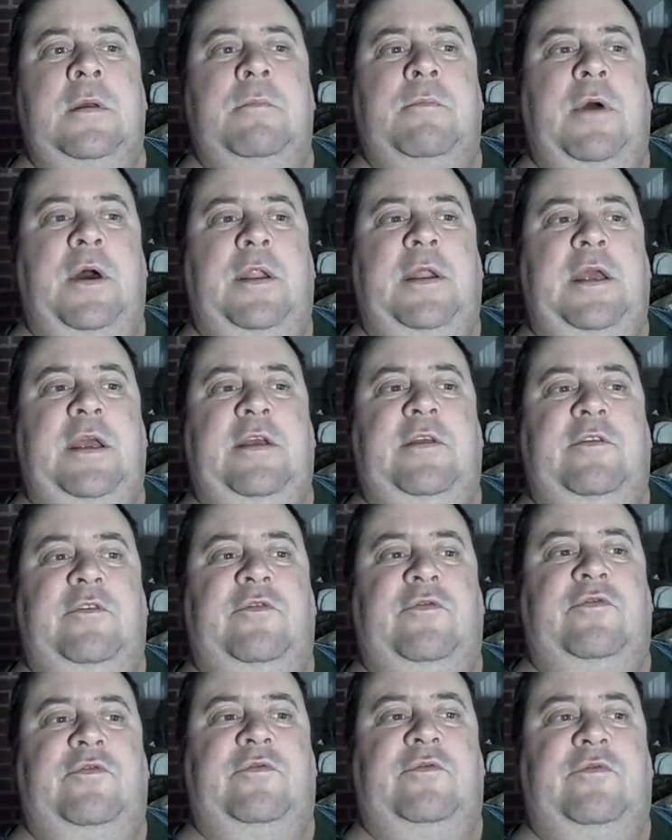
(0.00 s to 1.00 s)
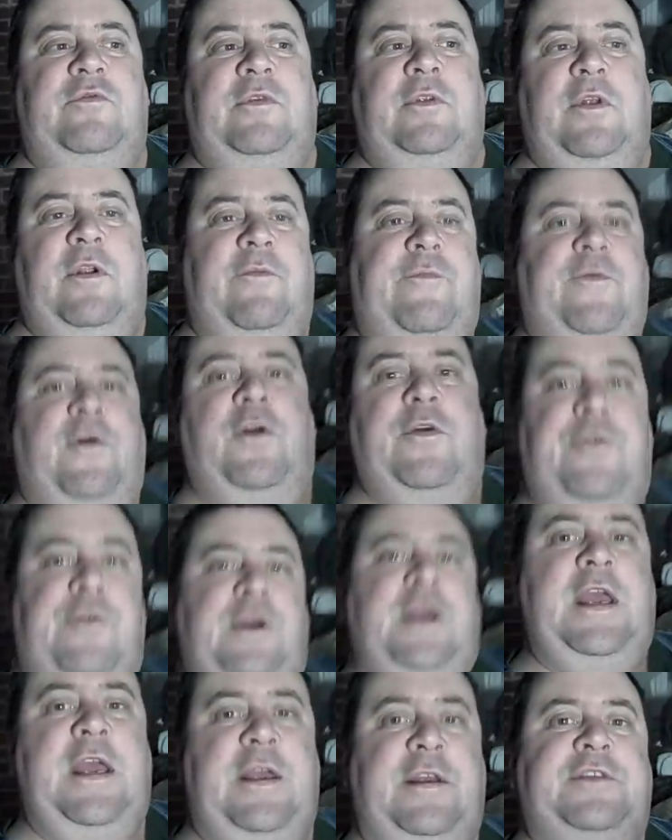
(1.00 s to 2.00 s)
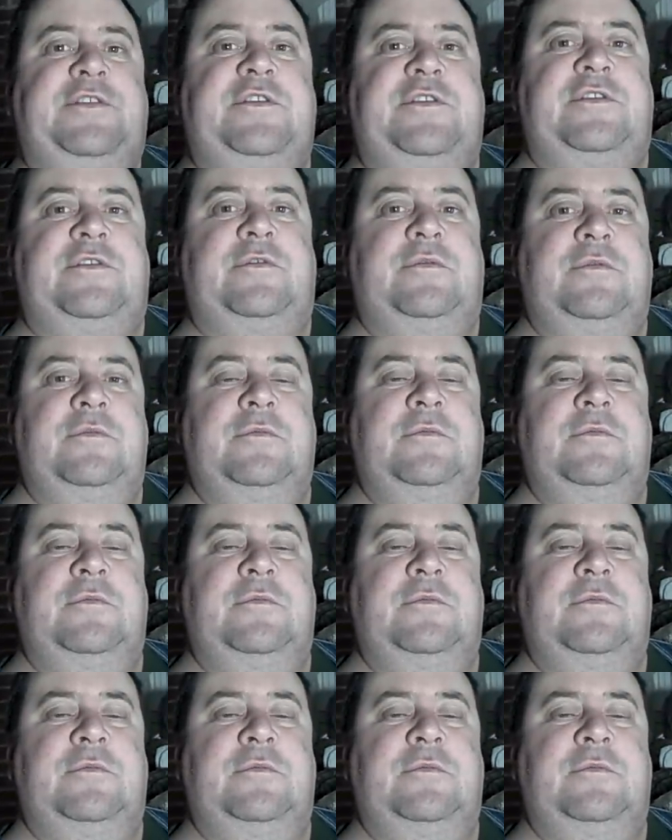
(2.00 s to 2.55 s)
but he's a little further east.